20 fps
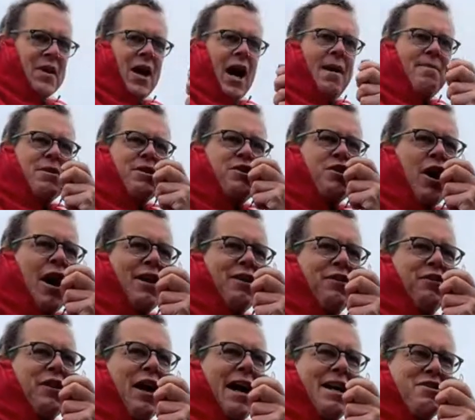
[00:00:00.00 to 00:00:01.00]
I'm just trying to
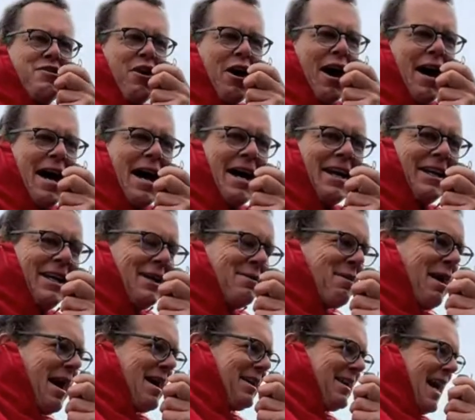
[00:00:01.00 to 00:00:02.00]
stay dry out here,
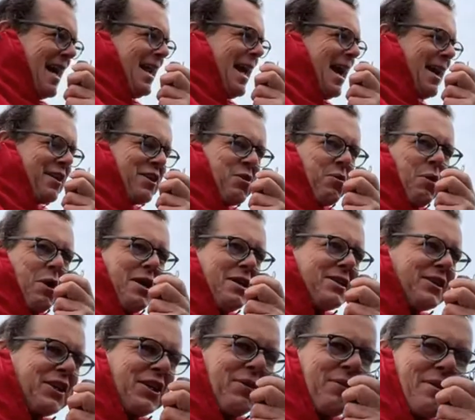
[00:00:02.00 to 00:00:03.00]
mate, and out of the
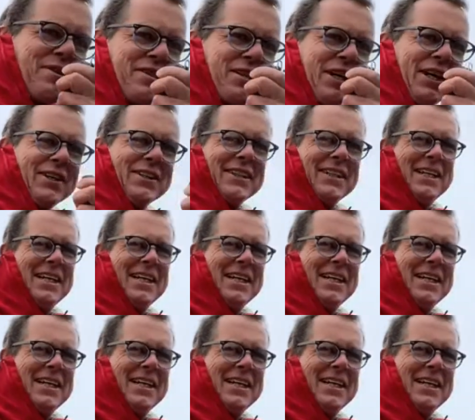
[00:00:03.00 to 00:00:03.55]
wind, QSL.